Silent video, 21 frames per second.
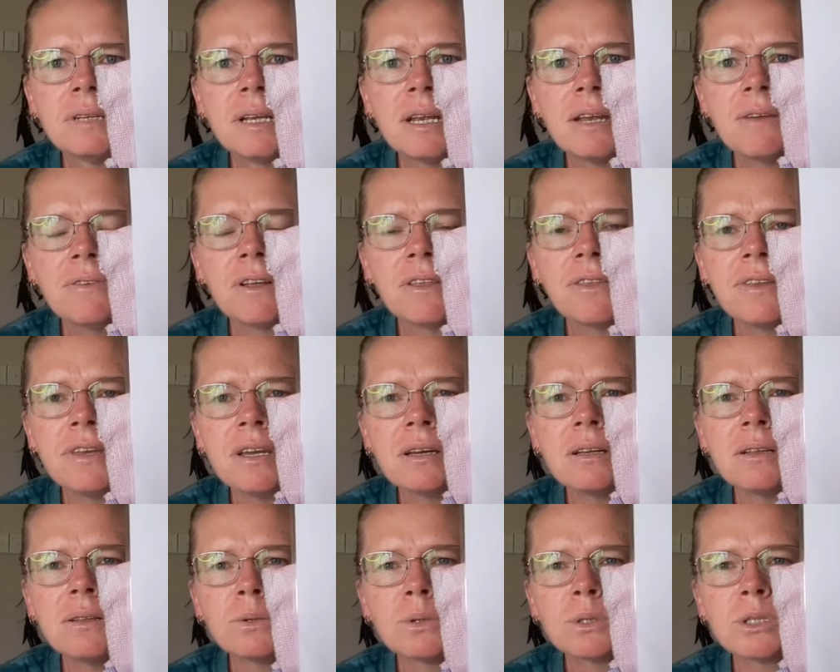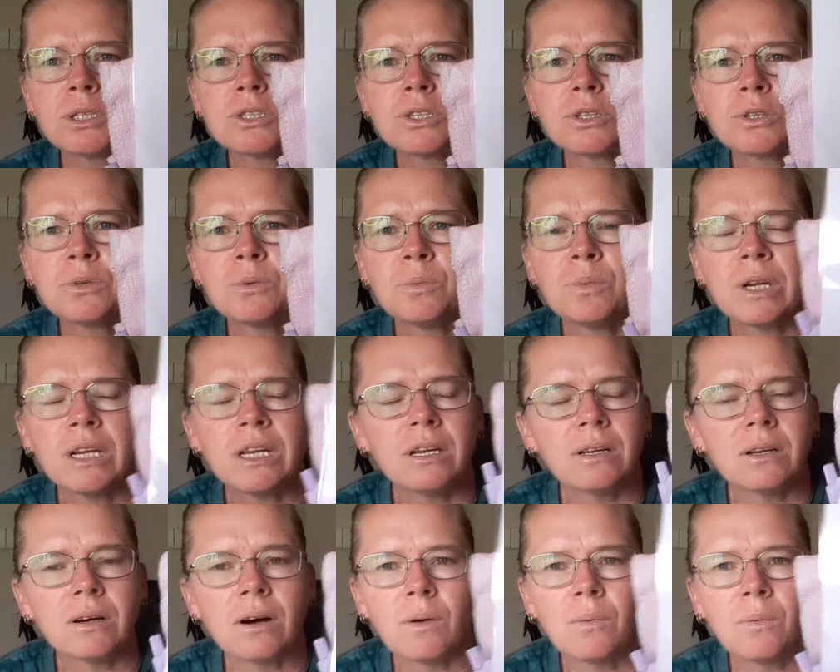If I think it looks too
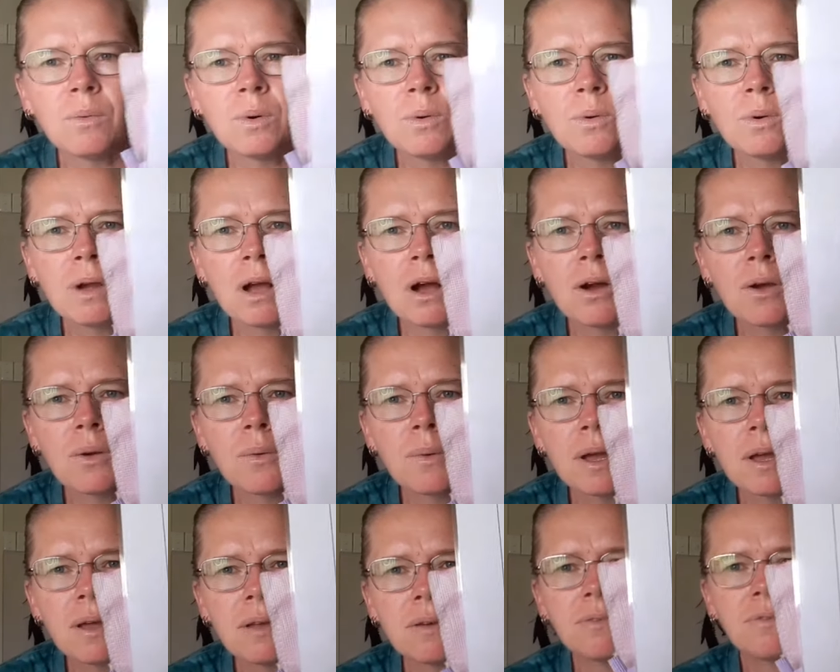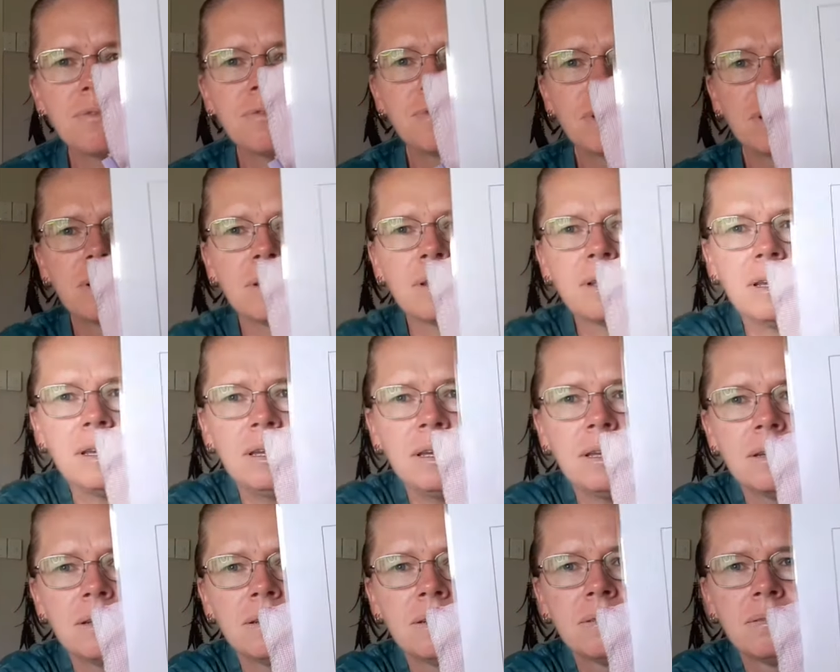weird, I will go and fill
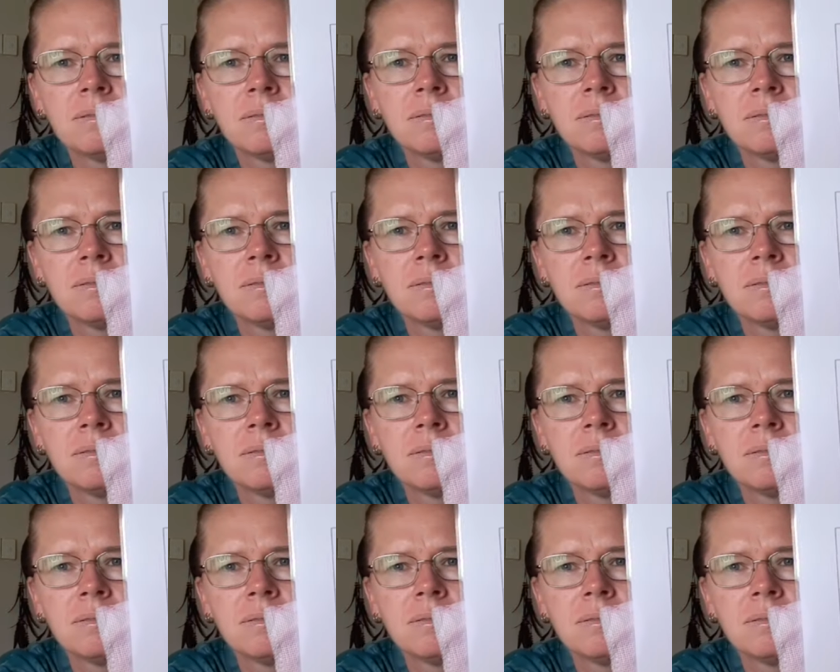in